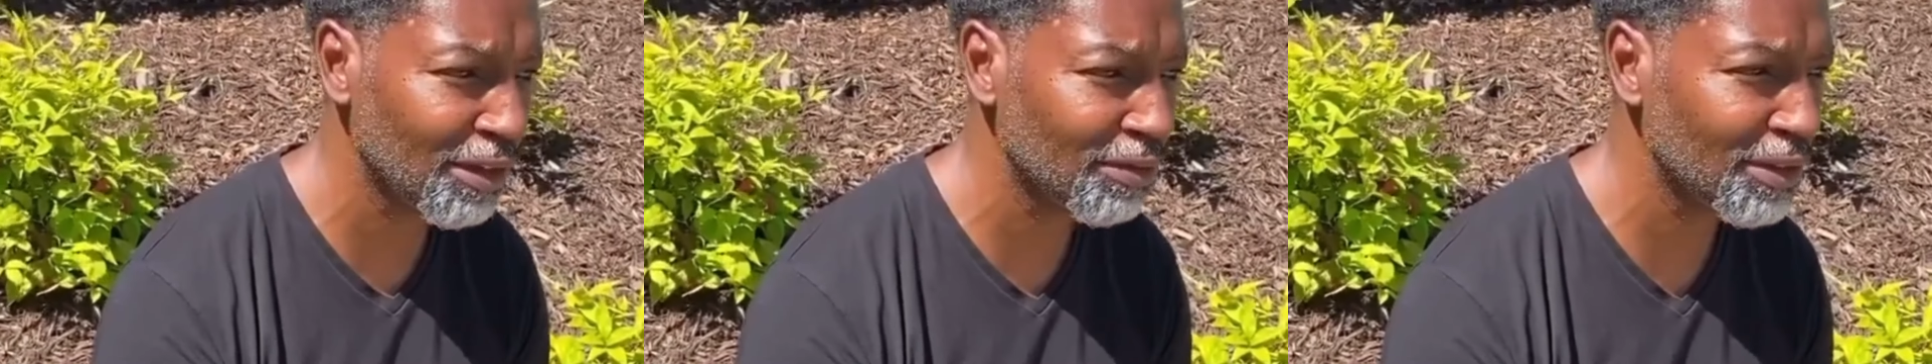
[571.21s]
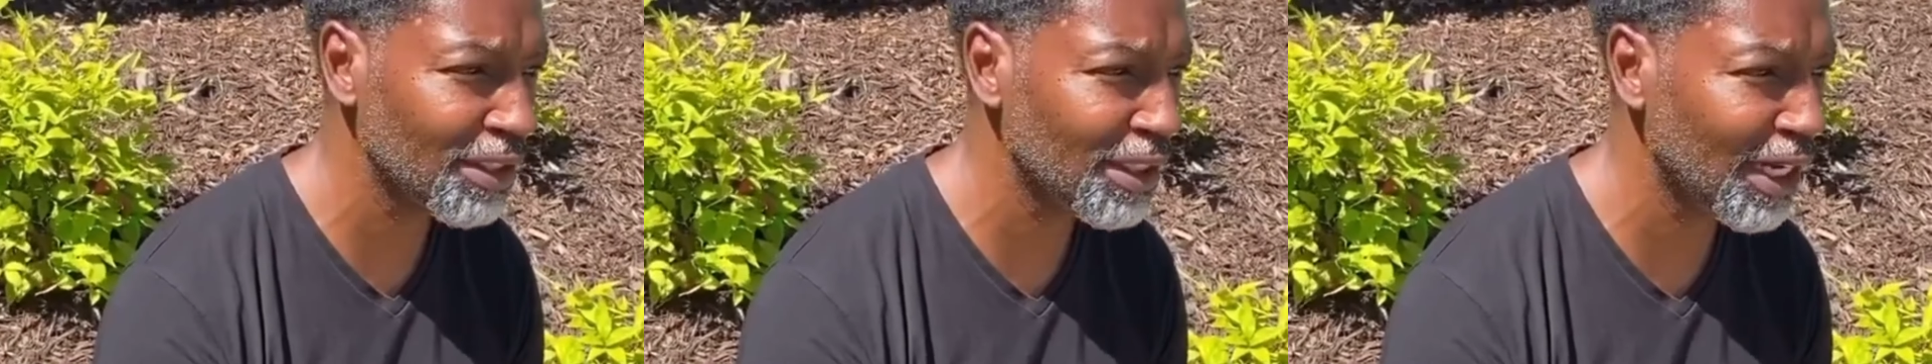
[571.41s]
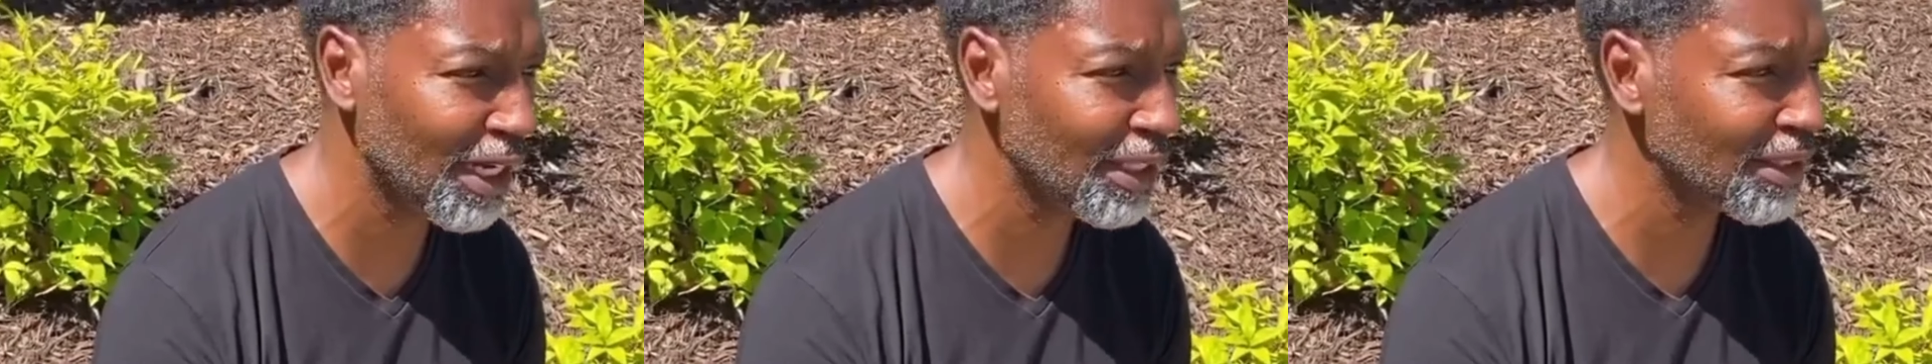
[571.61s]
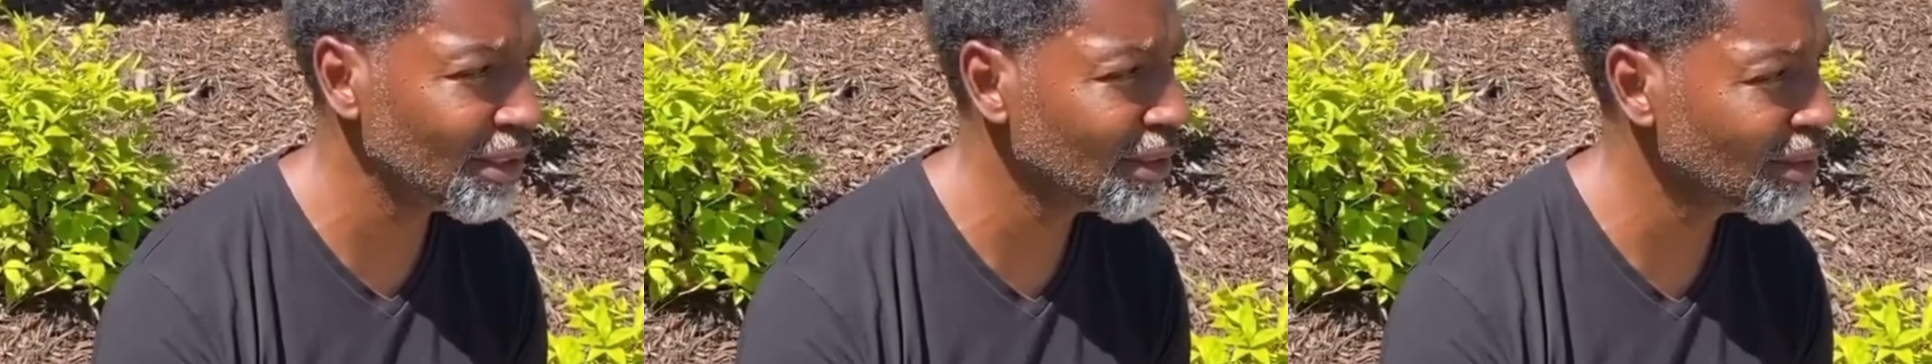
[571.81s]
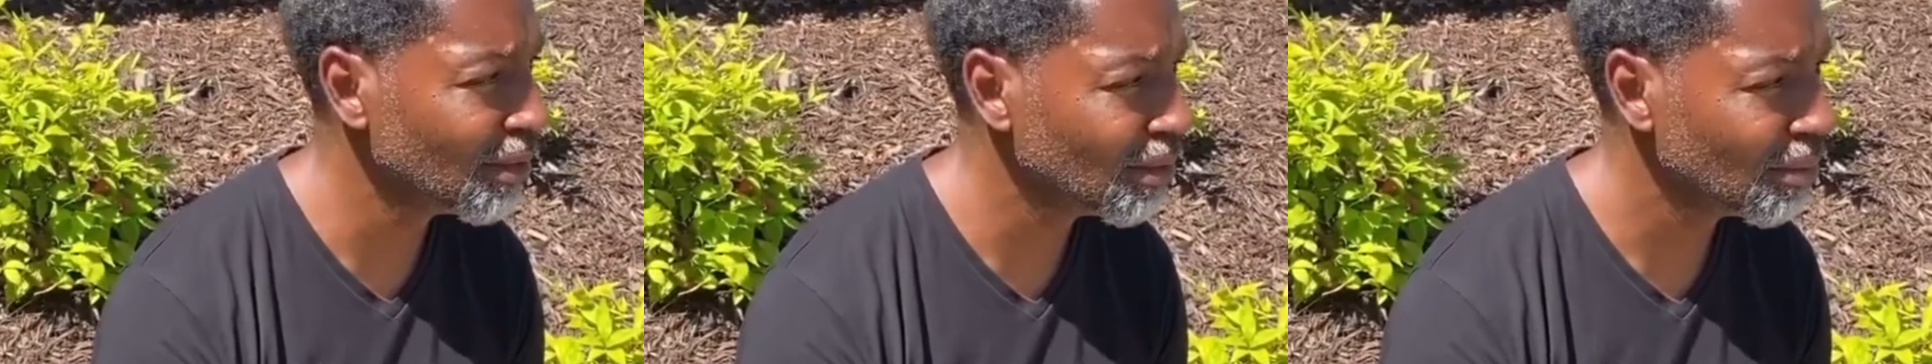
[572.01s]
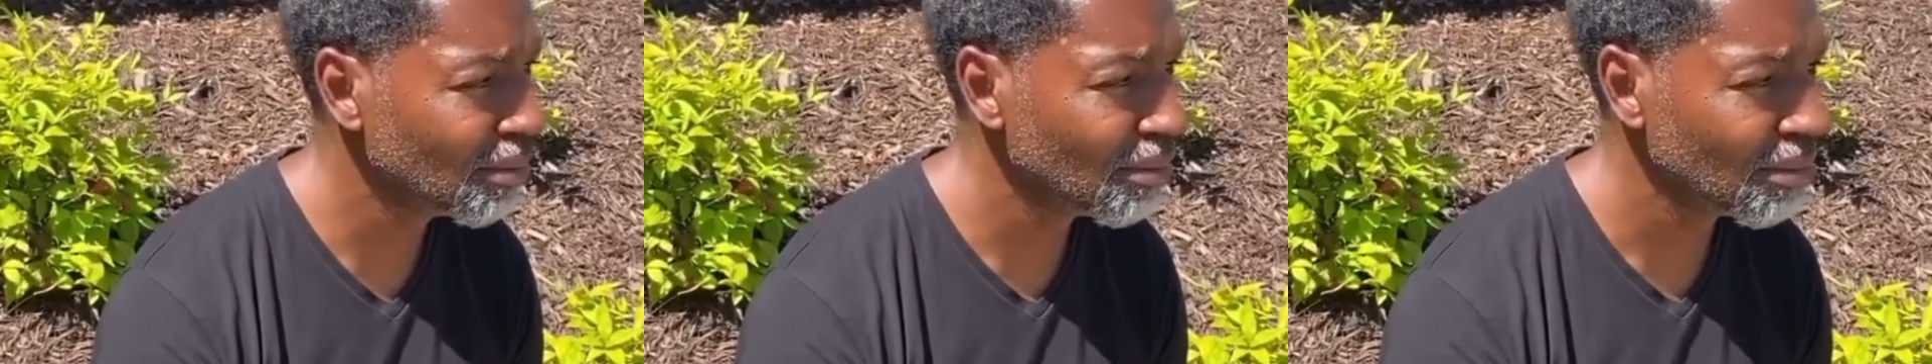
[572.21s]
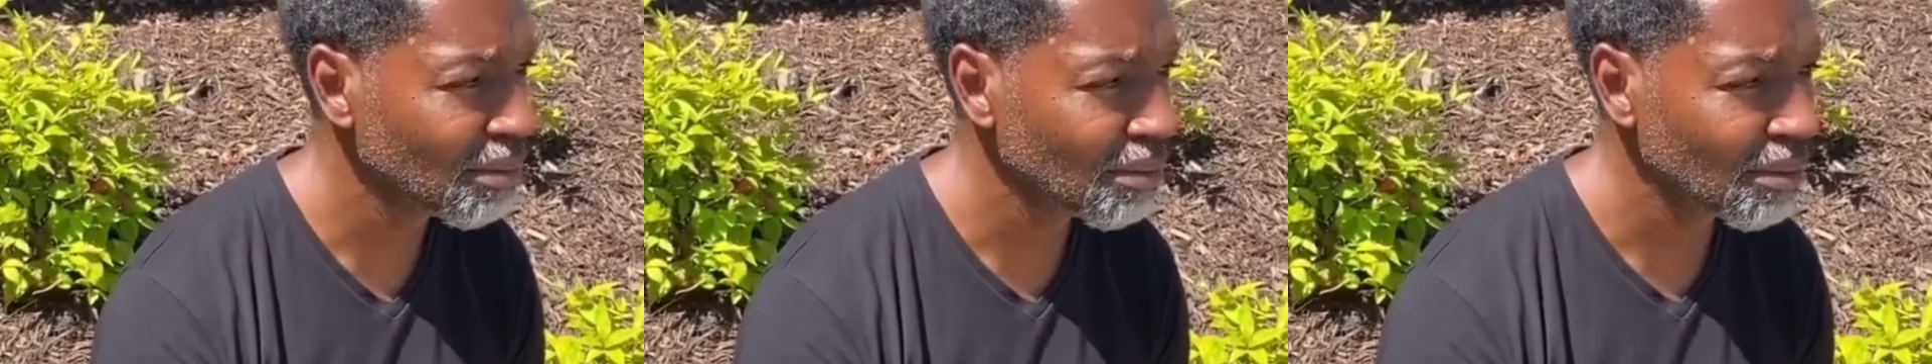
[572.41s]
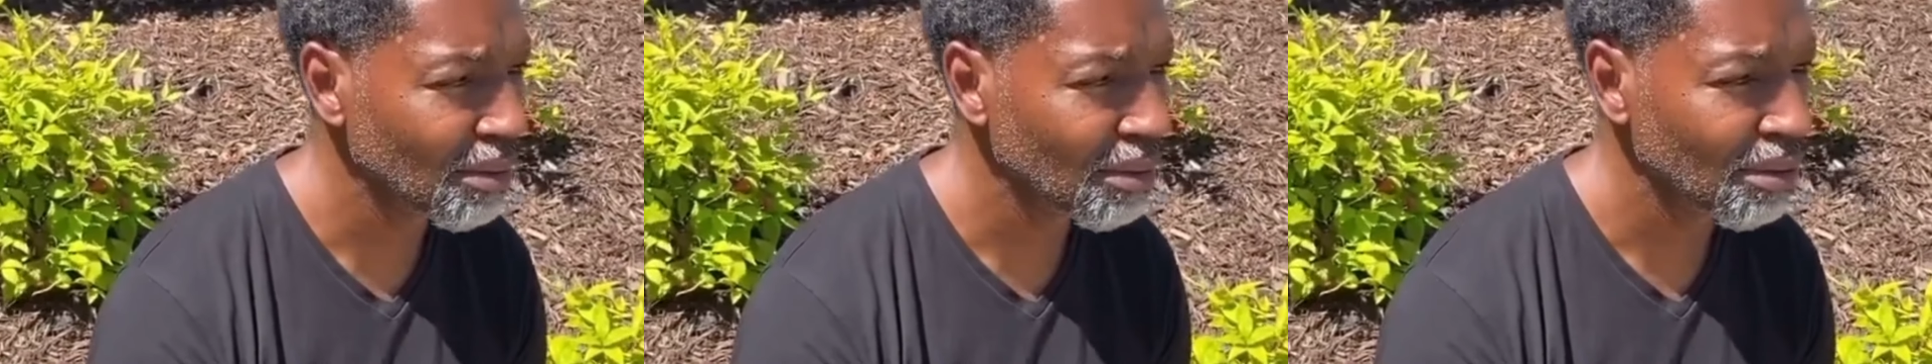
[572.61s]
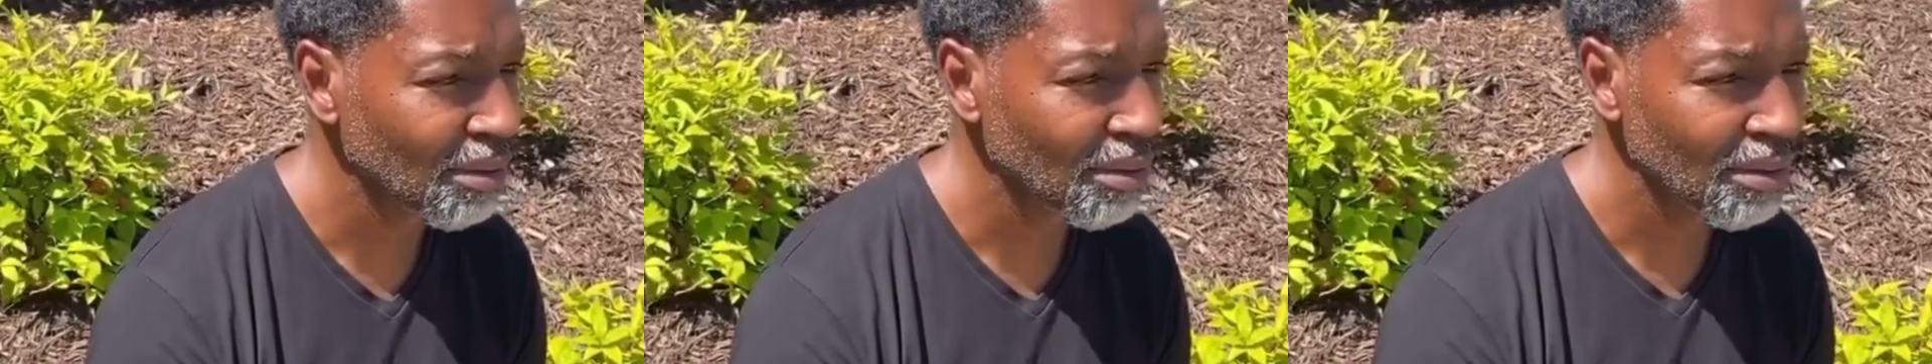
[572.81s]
It's bringing my mind all out to them.